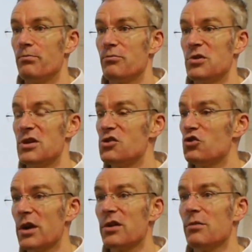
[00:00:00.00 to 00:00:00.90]
You can
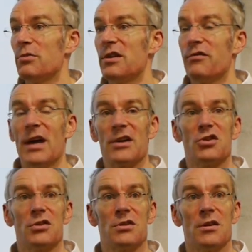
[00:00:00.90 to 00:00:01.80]
trigger them with different
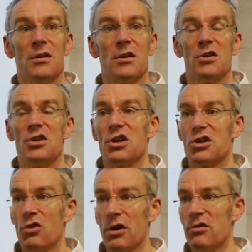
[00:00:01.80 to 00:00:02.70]
actions. So you could
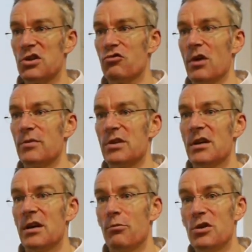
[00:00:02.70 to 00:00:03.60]
trigger a script
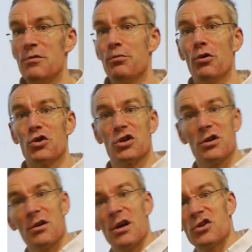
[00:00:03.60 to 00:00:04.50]
when you push
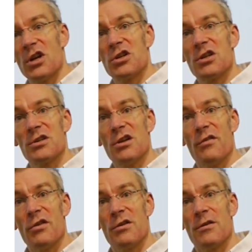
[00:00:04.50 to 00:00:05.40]
a change to the
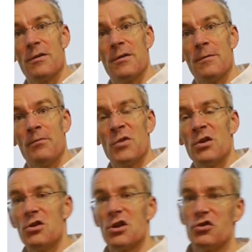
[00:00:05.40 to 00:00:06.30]
server.
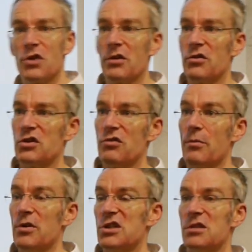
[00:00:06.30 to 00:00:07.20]
You can trigger a script
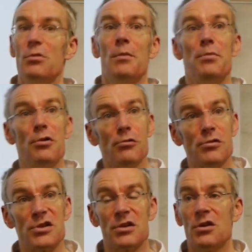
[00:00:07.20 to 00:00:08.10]
when someone
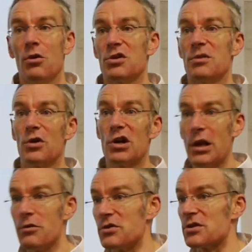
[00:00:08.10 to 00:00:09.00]
pulls or someone
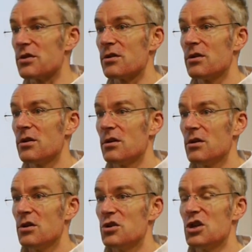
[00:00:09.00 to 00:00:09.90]
clones.
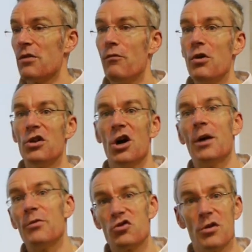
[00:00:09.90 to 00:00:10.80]
So you can run
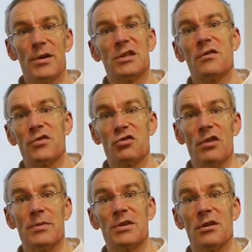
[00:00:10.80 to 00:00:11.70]
arbitrary bits of
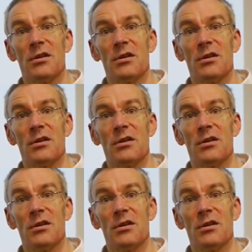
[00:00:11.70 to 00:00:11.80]
script